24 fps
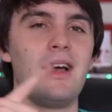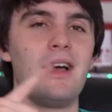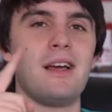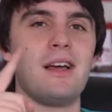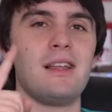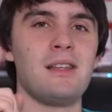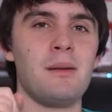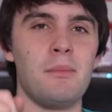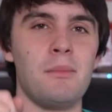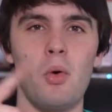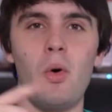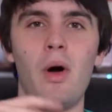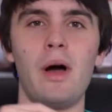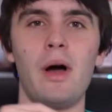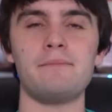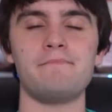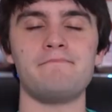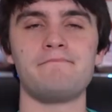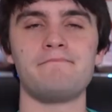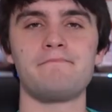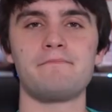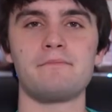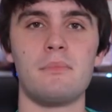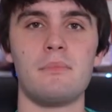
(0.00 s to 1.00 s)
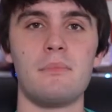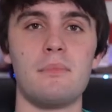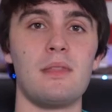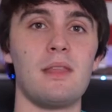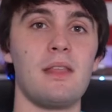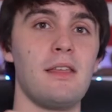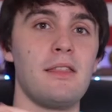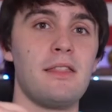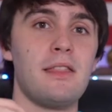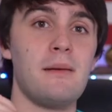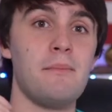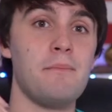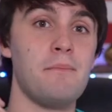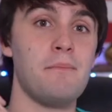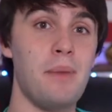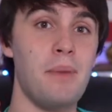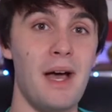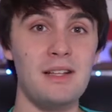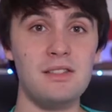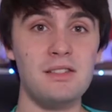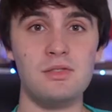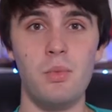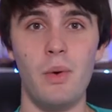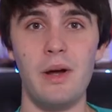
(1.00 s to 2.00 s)
Number one, the
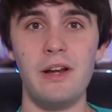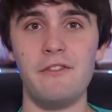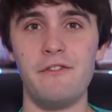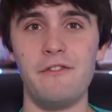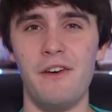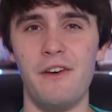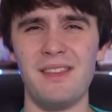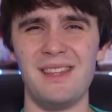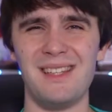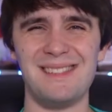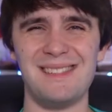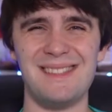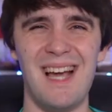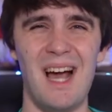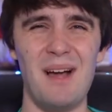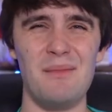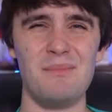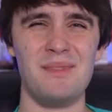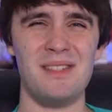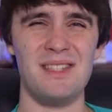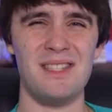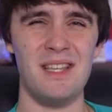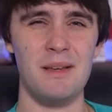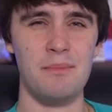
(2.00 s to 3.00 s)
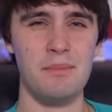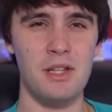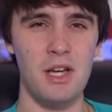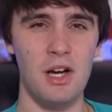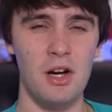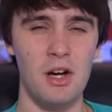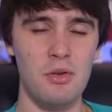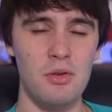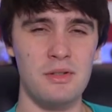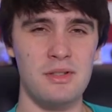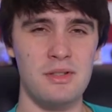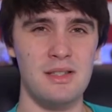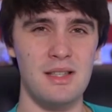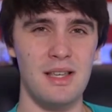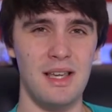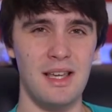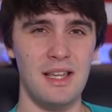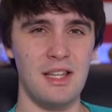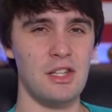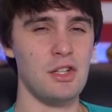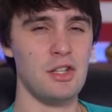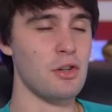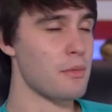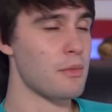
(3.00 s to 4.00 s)
best way to find the top zip codes
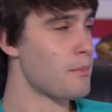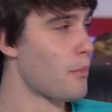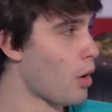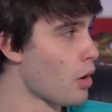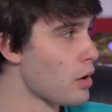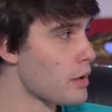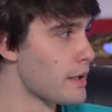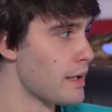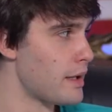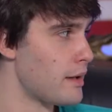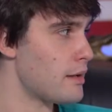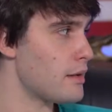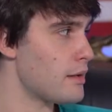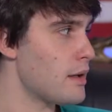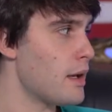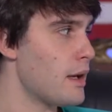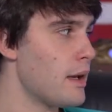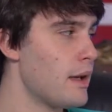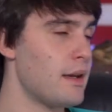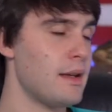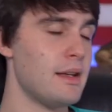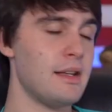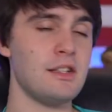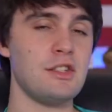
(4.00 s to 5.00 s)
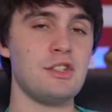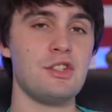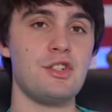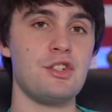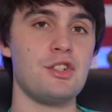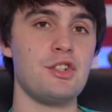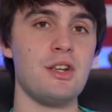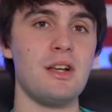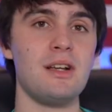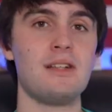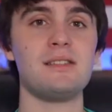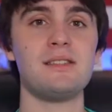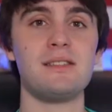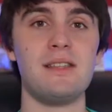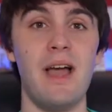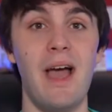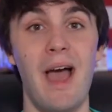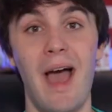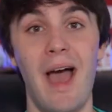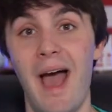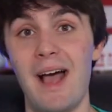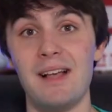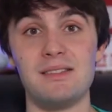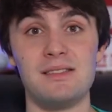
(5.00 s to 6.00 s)
in your market is just
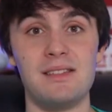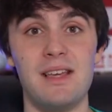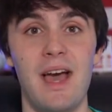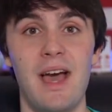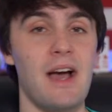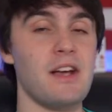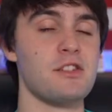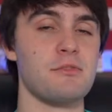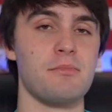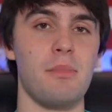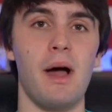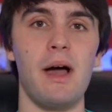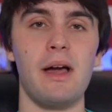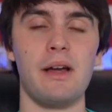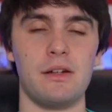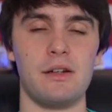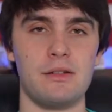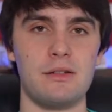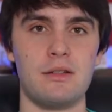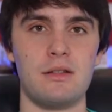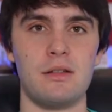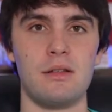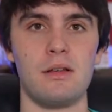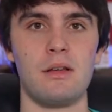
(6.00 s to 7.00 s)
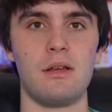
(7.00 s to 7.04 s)
ask cash buyers.